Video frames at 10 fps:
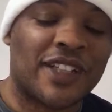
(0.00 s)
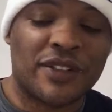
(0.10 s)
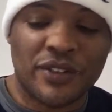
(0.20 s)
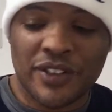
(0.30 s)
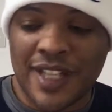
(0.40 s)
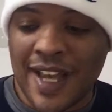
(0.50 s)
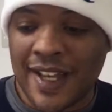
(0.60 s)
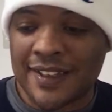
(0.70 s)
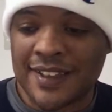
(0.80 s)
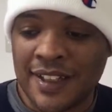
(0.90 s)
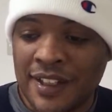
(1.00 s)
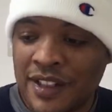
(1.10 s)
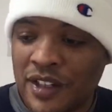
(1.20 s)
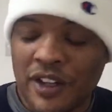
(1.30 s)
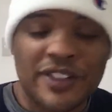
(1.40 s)
She had no class.
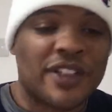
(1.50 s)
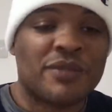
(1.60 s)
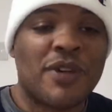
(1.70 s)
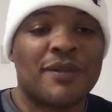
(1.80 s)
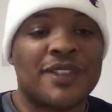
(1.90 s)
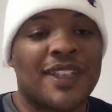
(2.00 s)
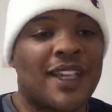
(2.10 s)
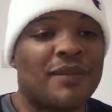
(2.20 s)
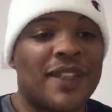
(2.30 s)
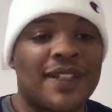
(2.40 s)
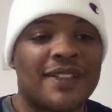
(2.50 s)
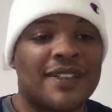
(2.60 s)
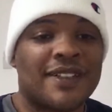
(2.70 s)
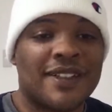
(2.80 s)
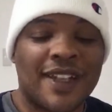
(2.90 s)
All the other moms that came
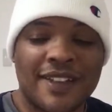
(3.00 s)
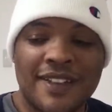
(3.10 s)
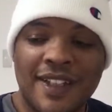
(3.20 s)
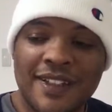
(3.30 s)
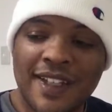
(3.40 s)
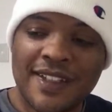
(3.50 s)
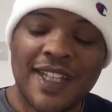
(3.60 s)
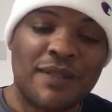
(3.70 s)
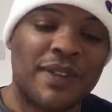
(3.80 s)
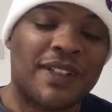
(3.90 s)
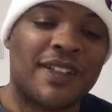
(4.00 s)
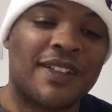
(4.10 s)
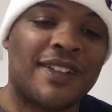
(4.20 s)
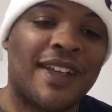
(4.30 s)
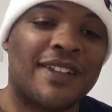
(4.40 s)
in, like they came in
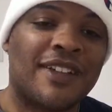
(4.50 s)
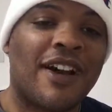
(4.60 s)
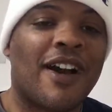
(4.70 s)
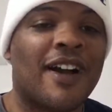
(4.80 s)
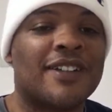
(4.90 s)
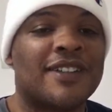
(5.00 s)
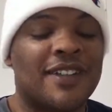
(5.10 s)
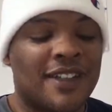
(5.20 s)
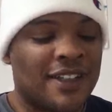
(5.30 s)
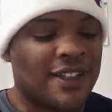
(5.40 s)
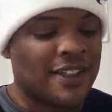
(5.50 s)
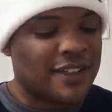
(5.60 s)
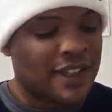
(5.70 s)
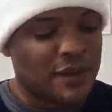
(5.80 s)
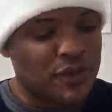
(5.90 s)
and they talked,
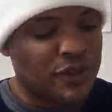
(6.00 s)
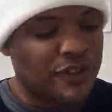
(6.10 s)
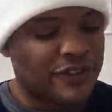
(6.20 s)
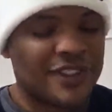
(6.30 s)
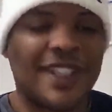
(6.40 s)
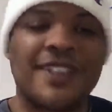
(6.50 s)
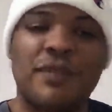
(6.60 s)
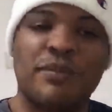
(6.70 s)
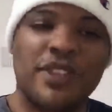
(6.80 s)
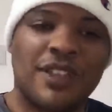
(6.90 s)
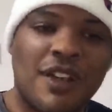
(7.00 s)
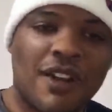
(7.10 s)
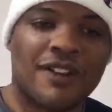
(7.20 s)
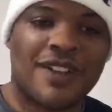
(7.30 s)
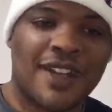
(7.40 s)
they moved like they
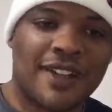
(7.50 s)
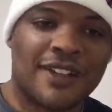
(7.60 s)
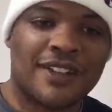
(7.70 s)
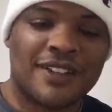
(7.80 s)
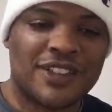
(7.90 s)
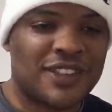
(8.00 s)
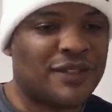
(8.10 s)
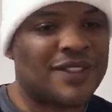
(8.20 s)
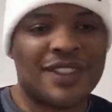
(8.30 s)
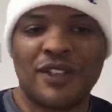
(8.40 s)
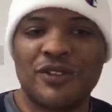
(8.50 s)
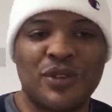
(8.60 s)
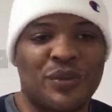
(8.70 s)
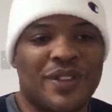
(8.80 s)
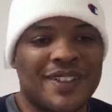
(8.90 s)
belonged there. She was the
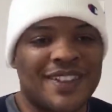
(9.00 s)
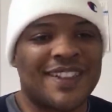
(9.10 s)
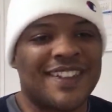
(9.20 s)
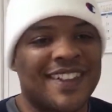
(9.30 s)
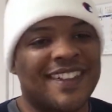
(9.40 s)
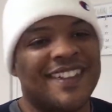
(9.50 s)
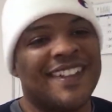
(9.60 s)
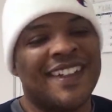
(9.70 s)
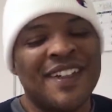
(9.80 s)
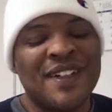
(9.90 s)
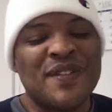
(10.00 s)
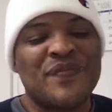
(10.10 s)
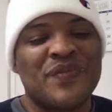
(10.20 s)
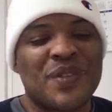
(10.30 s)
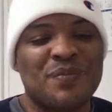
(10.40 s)
only one that didn't.
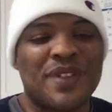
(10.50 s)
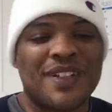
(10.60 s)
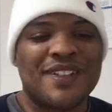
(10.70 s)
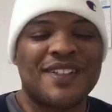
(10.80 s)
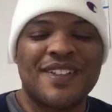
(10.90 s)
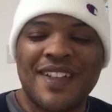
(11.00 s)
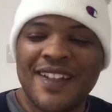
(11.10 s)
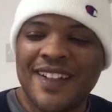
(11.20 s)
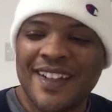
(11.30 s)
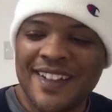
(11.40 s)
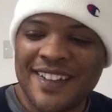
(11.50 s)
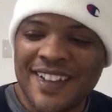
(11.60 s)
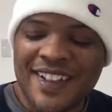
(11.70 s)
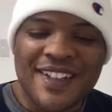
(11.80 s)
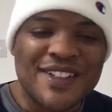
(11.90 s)
But it,
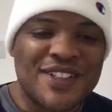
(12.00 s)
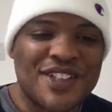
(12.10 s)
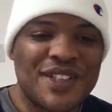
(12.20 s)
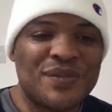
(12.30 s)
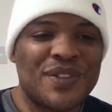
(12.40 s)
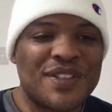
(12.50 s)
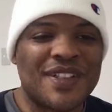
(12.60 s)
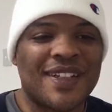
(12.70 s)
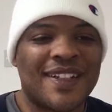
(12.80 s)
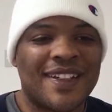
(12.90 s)
she would,